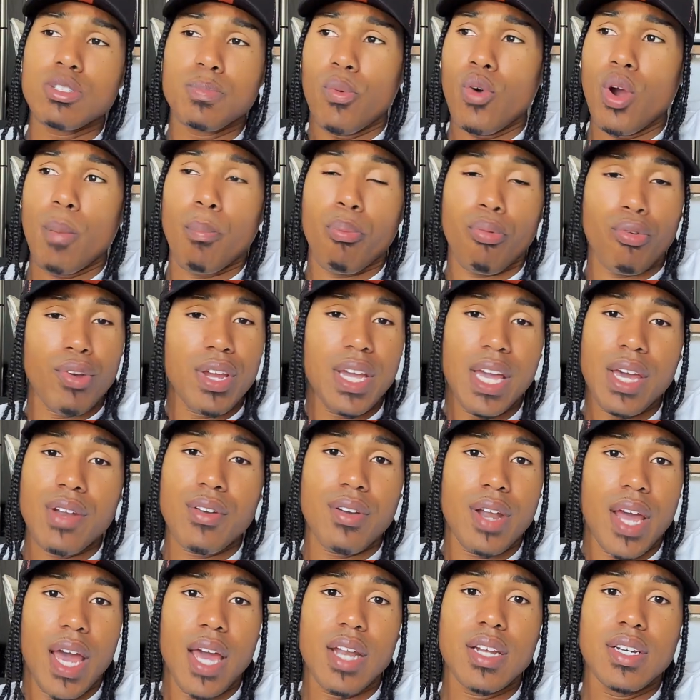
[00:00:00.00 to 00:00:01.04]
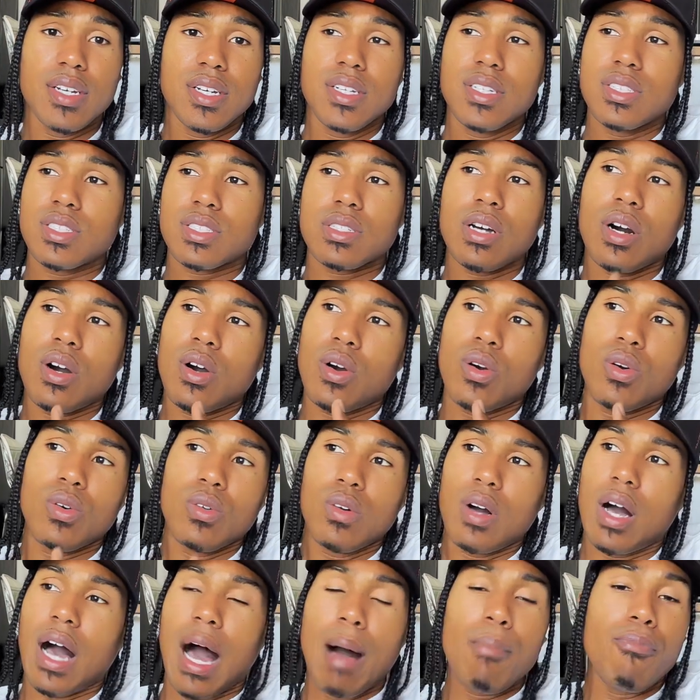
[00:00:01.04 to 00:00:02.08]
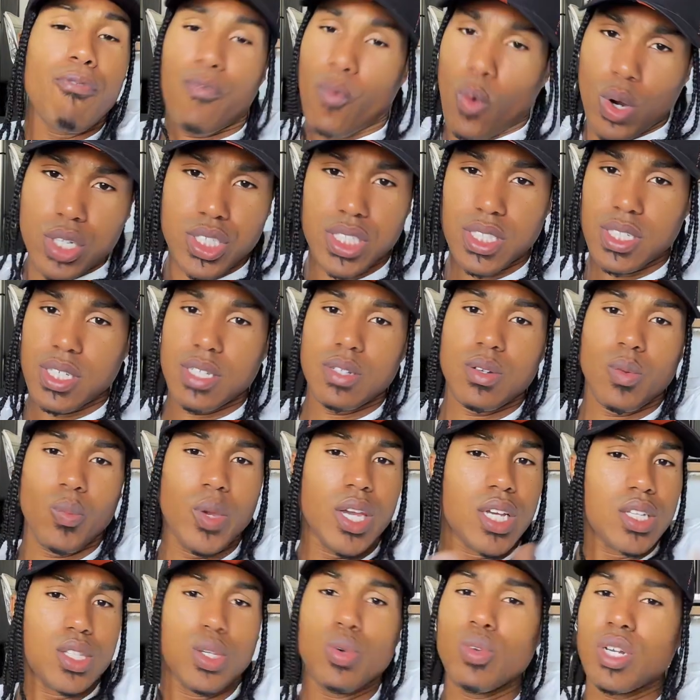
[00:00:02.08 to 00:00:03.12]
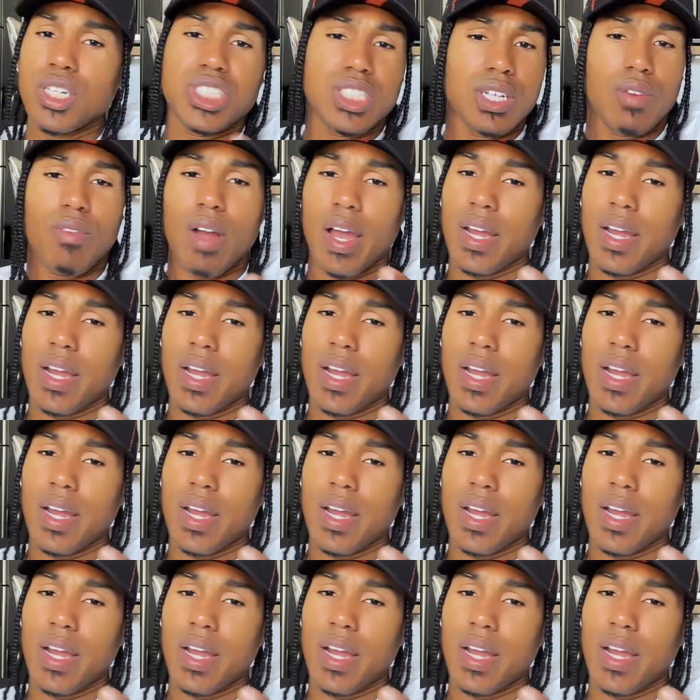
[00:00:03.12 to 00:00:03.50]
You know what I'm saying? They was born pre-internet. So I'm fortunate.